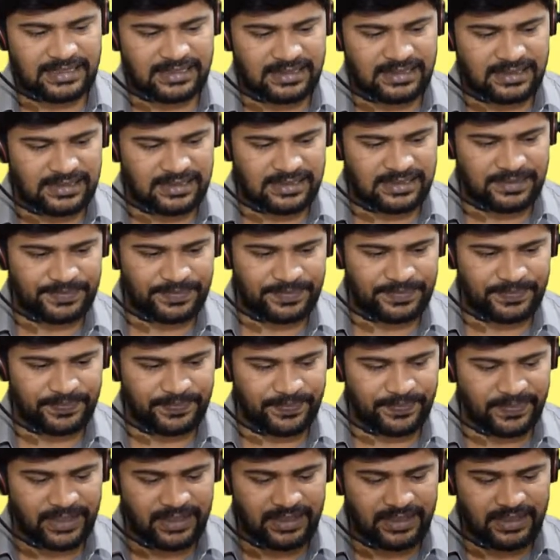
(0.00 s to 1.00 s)
uh,
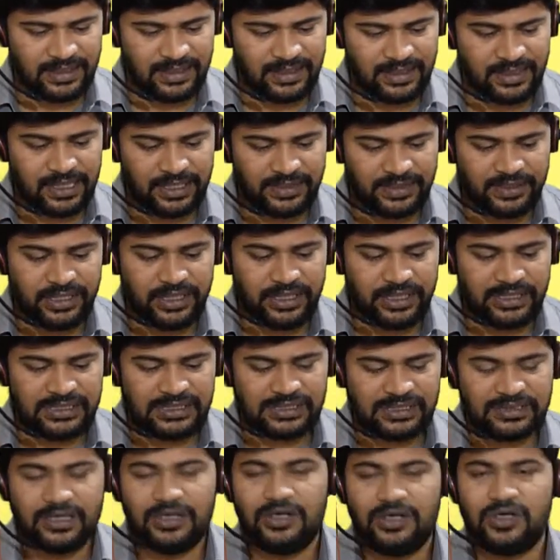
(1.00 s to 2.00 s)
yeah you need to
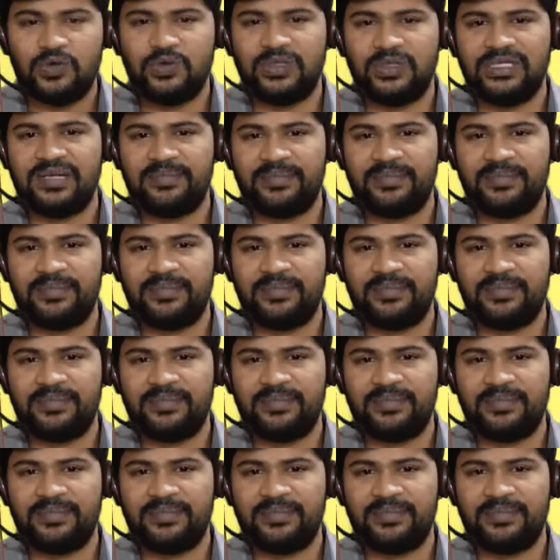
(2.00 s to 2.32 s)
install two other